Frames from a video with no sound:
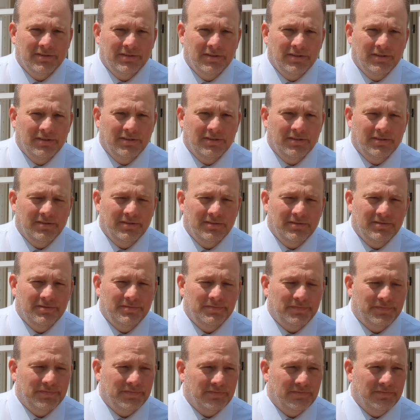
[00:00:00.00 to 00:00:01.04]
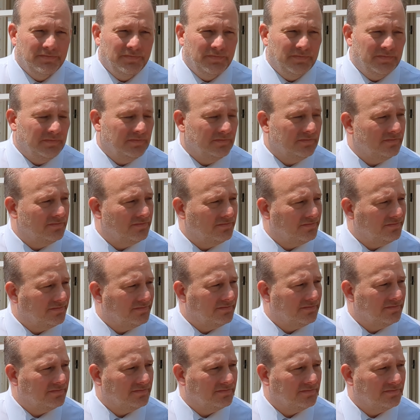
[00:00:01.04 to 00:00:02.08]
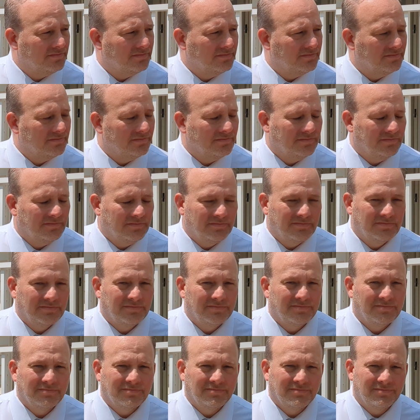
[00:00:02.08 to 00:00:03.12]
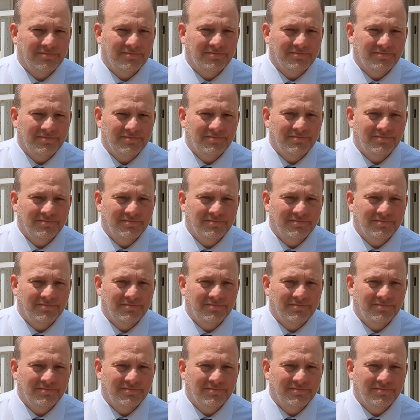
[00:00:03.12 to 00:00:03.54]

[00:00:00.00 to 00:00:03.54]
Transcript: No words are spoken by the person on screen.